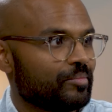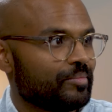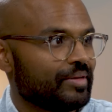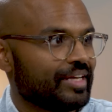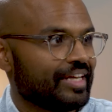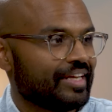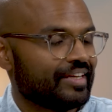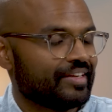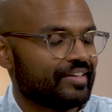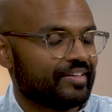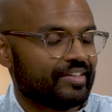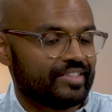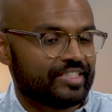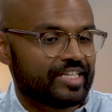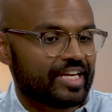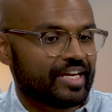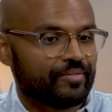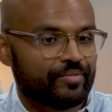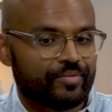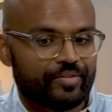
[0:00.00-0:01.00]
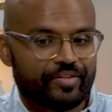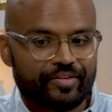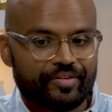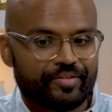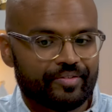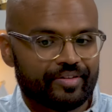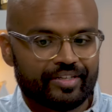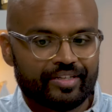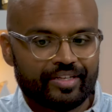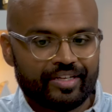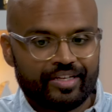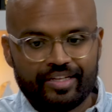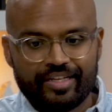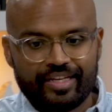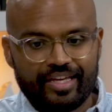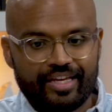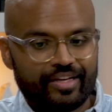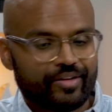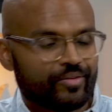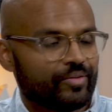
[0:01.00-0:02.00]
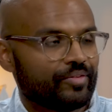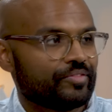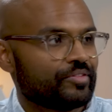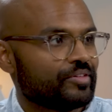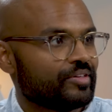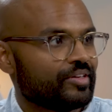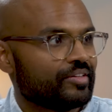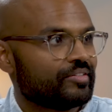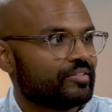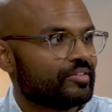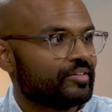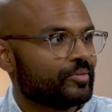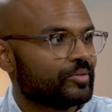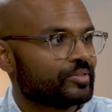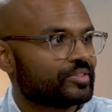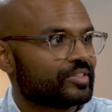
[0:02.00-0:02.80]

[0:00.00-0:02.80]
being here and chatting with you and going through our Through Watch